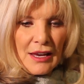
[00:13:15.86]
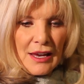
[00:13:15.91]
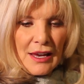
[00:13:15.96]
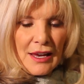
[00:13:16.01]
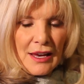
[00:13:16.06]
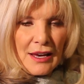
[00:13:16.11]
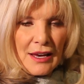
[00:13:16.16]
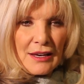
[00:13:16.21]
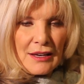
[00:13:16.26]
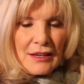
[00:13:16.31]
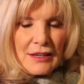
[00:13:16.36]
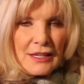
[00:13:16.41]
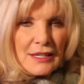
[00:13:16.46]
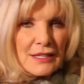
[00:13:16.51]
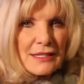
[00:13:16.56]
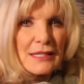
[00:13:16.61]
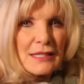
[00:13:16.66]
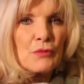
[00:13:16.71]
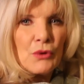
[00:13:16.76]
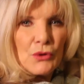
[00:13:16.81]

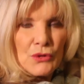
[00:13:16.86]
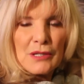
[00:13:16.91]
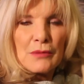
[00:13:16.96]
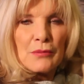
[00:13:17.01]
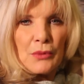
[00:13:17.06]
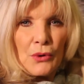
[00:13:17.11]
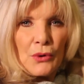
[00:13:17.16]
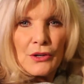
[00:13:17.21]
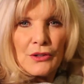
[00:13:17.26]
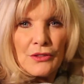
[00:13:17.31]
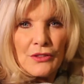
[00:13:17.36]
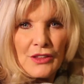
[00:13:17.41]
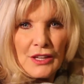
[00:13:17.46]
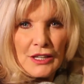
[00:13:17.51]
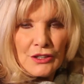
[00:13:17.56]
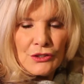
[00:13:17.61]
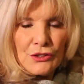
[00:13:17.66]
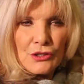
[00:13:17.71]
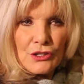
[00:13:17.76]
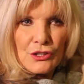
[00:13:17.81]
is the most important
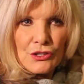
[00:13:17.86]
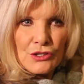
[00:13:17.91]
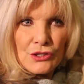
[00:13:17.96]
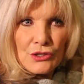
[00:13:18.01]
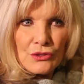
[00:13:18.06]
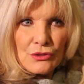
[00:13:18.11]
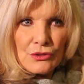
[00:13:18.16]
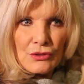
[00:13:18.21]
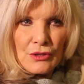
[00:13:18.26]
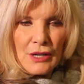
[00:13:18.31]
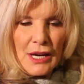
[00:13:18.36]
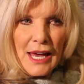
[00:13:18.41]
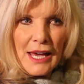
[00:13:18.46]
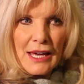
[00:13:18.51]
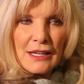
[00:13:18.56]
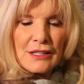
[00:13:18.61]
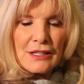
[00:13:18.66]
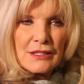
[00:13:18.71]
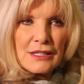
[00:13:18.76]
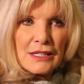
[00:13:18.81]
thing you can do.
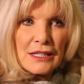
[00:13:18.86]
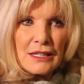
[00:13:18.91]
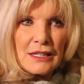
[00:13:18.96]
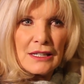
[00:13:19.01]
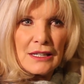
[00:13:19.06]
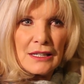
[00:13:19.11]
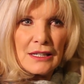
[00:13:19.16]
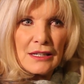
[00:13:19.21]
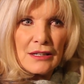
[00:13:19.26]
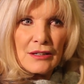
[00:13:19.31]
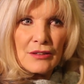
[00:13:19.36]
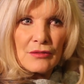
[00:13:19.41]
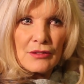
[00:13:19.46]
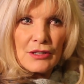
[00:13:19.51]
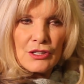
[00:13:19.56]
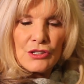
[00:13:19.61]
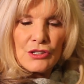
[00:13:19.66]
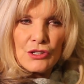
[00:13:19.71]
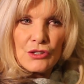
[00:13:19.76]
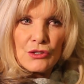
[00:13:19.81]
And
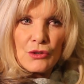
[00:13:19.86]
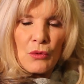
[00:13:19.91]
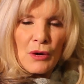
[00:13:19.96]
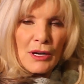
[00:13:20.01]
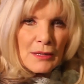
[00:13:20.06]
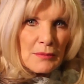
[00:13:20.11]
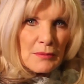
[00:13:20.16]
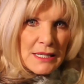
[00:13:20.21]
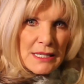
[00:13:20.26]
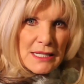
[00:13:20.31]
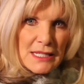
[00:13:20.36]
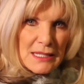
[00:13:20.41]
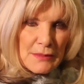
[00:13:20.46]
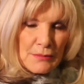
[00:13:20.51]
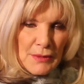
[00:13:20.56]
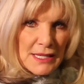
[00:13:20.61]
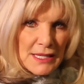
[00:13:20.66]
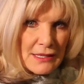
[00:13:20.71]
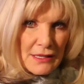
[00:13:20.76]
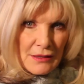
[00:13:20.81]
you don't want to be
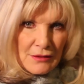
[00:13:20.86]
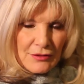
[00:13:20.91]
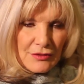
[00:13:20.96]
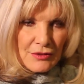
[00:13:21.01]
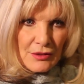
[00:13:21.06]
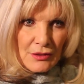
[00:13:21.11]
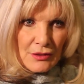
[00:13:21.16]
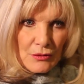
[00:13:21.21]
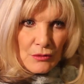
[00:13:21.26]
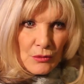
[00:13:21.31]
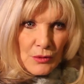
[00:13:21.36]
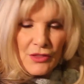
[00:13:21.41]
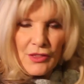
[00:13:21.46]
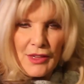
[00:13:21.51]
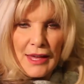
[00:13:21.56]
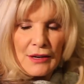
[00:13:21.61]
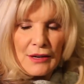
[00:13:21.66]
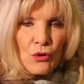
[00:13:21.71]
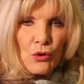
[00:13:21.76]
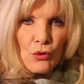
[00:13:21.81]
dismissive with
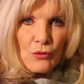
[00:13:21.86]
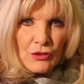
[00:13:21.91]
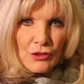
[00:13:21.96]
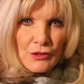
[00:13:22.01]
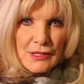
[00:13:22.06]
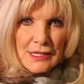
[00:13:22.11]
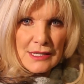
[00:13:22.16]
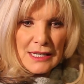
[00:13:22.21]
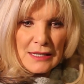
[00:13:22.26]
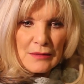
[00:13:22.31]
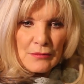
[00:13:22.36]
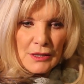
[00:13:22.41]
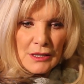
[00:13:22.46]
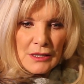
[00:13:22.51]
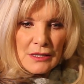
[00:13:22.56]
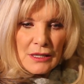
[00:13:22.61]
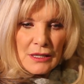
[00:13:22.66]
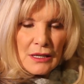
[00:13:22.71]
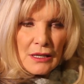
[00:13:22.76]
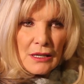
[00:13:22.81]
that hopeful
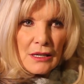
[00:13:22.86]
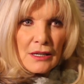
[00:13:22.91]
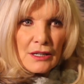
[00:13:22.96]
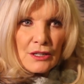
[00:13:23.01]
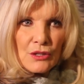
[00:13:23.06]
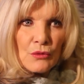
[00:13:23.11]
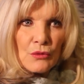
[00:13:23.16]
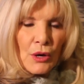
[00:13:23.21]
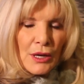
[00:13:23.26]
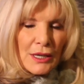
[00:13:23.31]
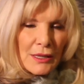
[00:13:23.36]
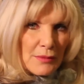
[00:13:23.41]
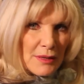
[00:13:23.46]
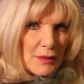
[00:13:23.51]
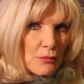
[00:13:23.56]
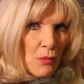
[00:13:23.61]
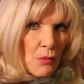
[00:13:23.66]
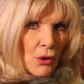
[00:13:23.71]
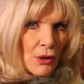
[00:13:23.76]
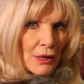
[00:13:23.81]
statement. You want to be
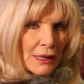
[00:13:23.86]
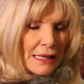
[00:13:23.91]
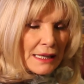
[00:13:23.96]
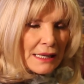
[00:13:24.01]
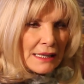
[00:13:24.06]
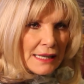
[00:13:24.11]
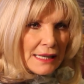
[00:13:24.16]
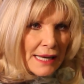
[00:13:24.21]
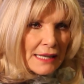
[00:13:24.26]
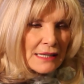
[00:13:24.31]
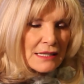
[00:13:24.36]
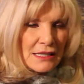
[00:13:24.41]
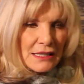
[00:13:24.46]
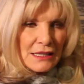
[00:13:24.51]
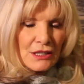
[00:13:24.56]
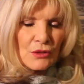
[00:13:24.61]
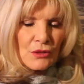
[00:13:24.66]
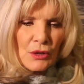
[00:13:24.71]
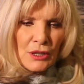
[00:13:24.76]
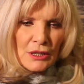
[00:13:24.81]
more
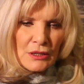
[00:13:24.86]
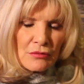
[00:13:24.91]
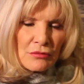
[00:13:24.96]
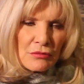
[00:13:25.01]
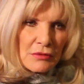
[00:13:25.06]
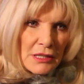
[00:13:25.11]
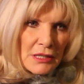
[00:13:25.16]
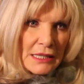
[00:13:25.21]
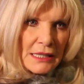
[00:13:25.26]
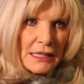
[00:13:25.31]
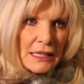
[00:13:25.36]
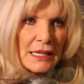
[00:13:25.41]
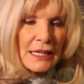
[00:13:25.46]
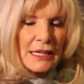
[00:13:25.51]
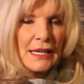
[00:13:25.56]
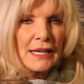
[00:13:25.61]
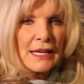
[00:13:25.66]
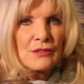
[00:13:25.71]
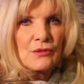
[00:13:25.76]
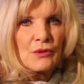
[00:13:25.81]
connecting. You want to really
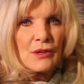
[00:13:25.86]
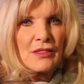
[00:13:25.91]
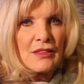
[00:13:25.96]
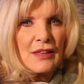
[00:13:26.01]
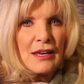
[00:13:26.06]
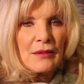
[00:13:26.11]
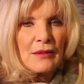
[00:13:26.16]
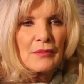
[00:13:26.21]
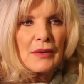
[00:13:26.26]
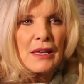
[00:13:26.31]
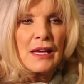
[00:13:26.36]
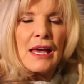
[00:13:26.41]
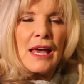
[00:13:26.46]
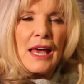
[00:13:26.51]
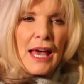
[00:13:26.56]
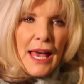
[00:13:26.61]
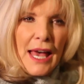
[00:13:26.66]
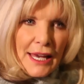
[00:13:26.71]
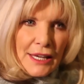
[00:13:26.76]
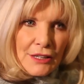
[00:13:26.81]
connect with them
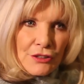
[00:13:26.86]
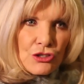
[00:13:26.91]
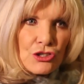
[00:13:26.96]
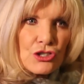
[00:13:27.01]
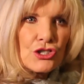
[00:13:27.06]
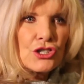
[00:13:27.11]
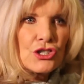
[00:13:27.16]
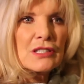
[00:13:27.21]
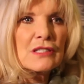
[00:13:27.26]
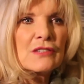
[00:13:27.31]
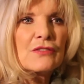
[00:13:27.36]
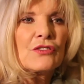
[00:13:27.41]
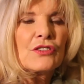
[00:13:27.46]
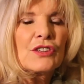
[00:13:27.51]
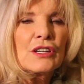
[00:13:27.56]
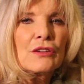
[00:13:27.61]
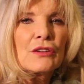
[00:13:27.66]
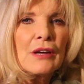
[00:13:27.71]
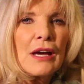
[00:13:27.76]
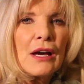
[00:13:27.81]
and just
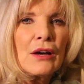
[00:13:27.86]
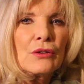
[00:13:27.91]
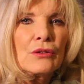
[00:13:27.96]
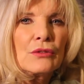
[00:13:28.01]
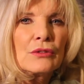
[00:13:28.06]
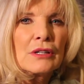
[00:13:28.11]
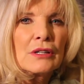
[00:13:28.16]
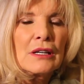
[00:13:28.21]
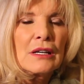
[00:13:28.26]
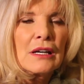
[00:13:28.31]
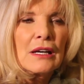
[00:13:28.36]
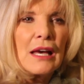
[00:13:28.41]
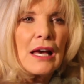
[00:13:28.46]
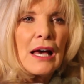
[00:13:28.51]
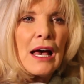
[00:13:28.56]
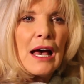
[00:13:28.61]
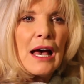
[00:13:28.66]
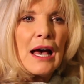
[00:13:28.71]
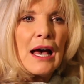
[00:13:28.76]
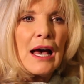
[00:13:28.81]
figure out
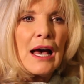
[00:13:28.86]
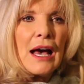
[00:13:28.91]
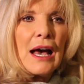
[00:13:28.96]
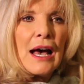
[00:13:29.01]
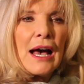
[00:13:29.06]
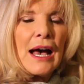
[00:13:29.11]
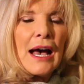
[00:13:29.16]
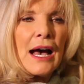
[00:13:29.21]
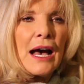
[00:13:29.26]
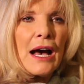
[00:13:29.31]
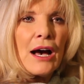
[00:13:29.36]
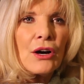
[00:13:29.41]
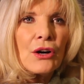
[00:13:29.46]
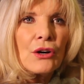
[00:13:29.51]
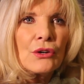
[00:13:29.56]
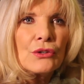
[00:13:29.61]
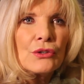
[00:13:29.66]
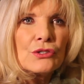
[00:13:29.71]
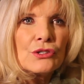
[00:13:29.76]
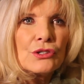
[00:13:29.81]

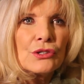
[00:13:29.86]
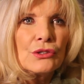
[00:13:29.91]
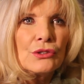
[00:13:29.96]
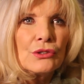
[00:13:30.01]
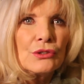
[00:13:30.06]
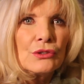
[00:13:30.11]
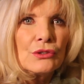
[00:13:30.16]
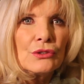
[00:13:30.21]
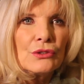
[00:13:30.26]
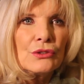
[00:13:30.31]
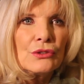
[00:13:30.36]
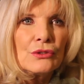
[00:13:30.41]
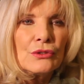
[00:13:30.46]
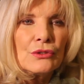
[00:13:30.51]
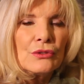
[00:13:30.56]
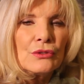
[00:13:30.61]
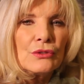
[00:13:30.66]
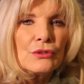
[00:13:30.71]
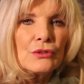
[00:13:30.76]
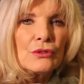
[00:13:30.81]
how
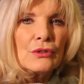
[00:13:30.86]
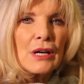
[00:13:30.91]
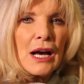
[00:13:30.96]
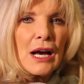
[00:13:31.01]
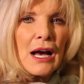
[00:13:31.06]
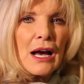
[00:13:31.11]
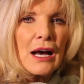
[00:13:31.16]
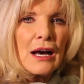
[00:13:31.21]
to